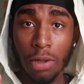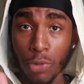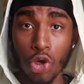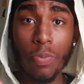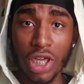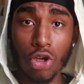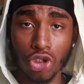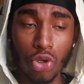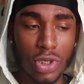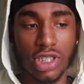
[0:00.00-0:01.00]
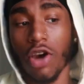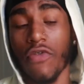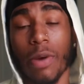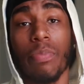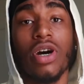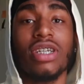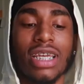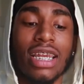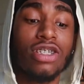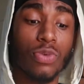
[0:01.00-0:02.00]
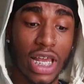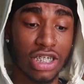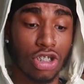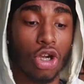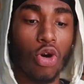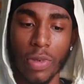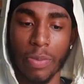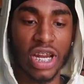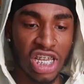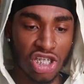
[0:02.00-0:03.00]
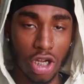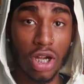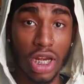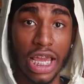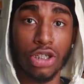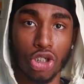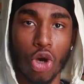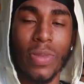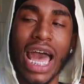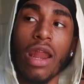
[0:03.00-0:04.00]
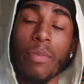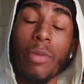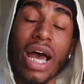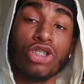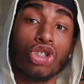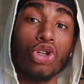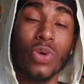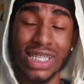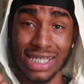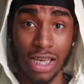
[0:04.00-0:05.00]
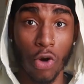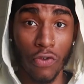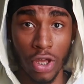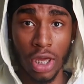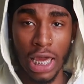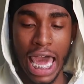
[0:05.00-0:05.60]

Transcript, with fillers: You be your truest self and push. And this is what that showed me, bro. These 30 days showed me how to be my truest self.